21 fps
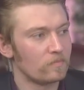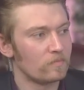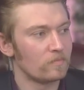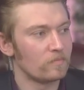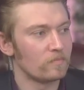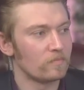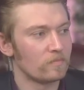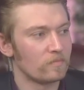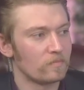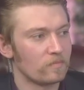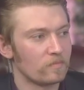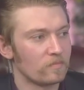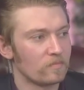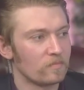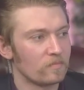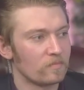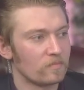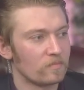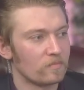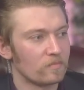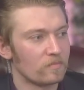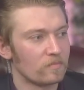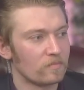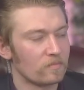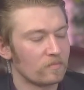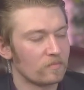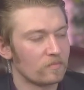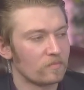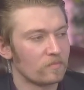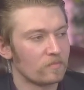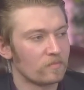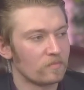
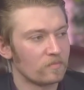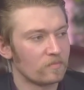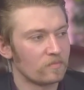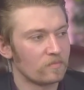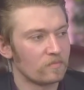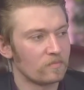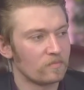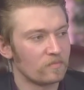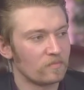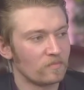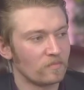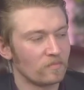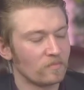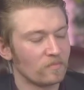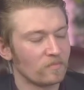(not speaking)